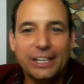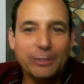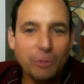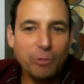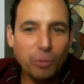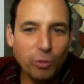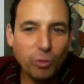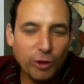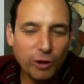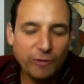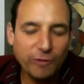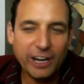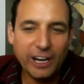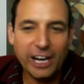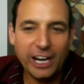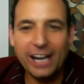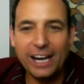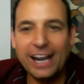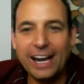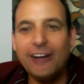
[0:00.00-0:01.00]
would fit
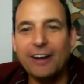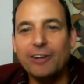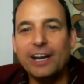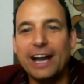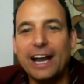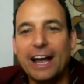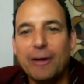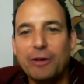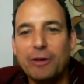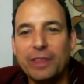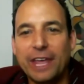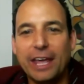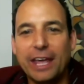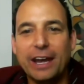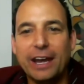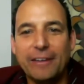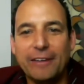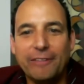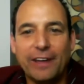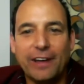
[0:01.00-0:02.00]
it in every now and
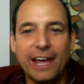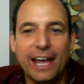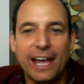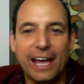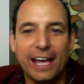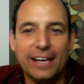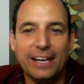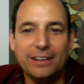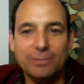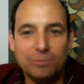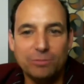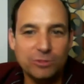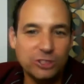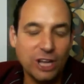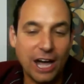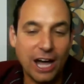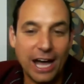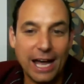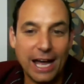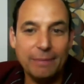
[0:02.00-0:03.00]
then if I had
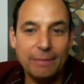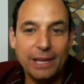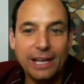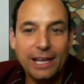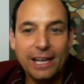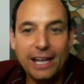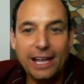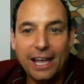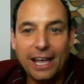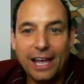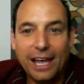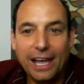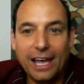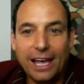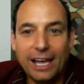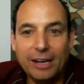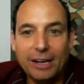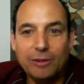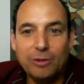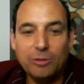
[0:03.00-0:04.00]
time.
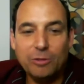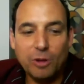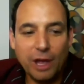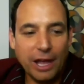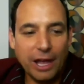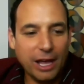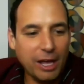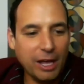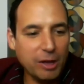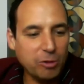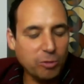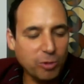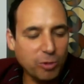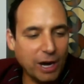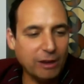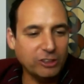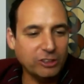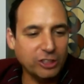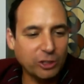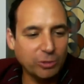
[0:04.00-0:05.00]
And
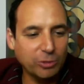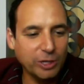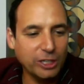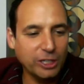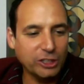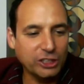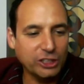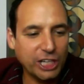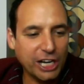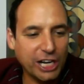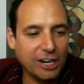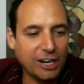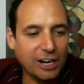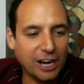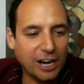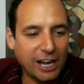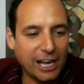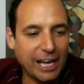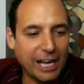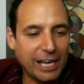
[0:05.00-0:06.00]
when I was in the
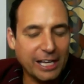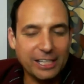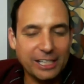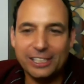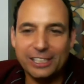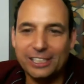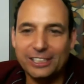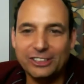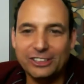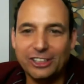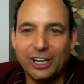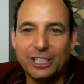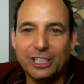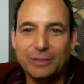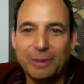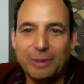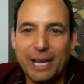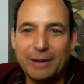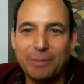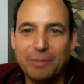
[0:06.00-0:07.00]
wheelchair, you start
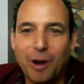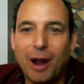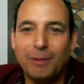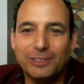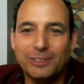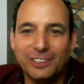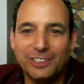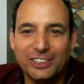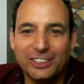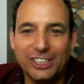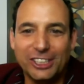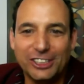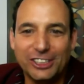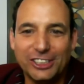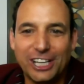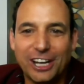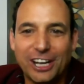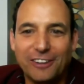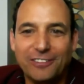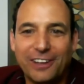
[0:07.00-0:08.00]
to make promises to
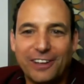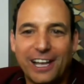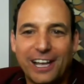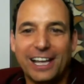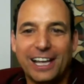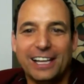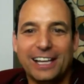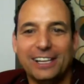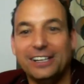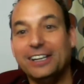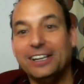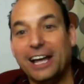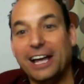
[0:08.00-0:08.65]
yourself, and